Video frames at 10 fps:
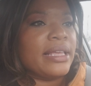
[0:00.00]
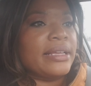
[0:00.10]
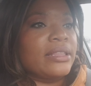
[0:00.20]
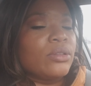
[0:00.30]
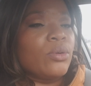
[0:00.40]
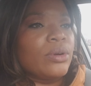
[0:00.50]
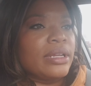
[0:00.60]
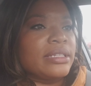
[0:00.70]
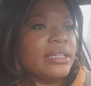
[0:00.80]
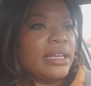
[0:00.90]
Thank the Lord
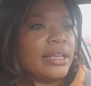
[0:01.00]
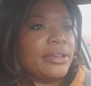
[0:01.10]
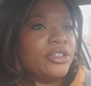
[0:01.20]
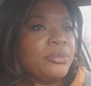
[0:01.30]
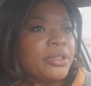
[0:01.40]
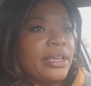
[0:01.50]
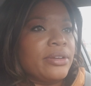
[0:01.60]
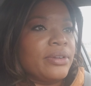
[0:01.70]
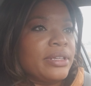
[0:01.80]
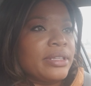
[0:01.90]
that it's not like
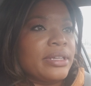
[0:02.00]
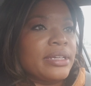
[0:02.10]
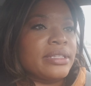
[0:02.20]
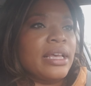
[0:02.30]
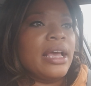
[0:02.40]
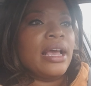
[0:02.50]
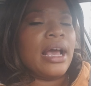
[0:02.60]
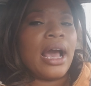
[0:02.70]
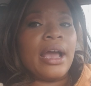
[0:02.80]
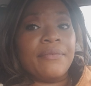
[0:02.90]
accumulating or anything because
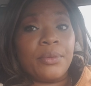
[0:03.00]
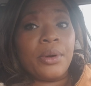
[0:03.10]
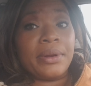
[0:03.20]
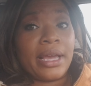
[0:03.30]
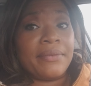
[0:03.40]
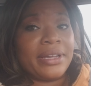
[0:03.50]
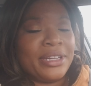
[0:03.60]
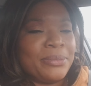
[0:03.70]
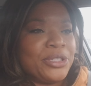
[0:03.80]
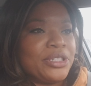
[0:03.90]
I, for one, would have a
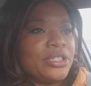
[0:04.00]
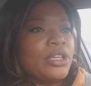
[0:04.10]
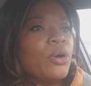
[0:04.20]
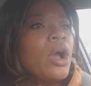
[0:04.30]
conniption. So